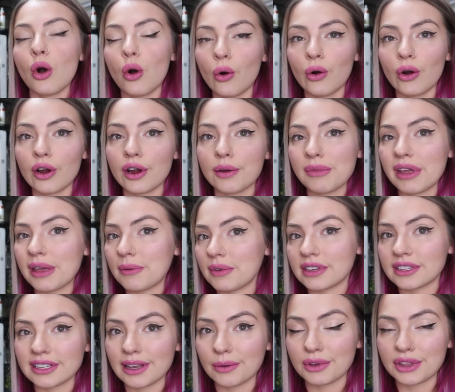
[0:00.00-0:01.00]
or maybe
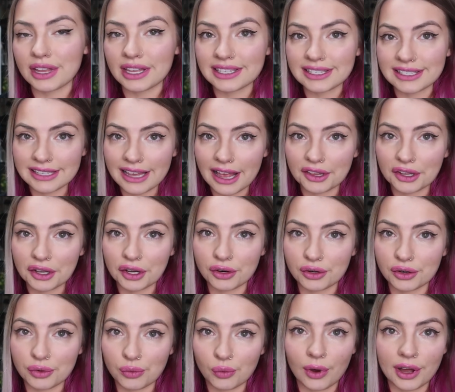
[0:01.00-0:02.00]
someone that's selling
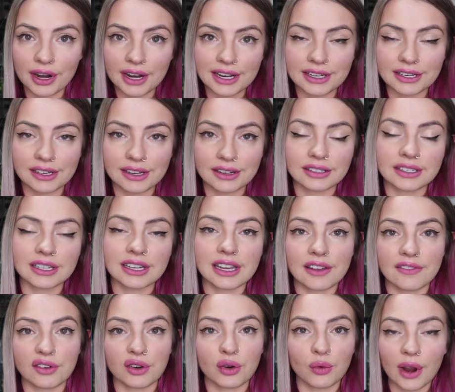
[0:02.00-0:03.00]
or wanting to
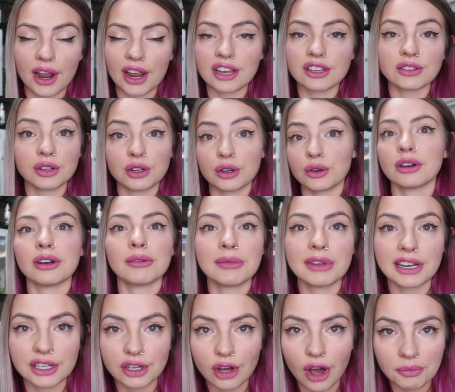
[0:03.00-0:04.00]
give it away, so you're gonna
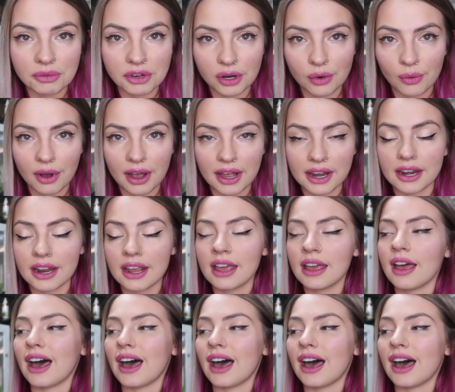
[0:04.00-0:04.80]
be adopting one,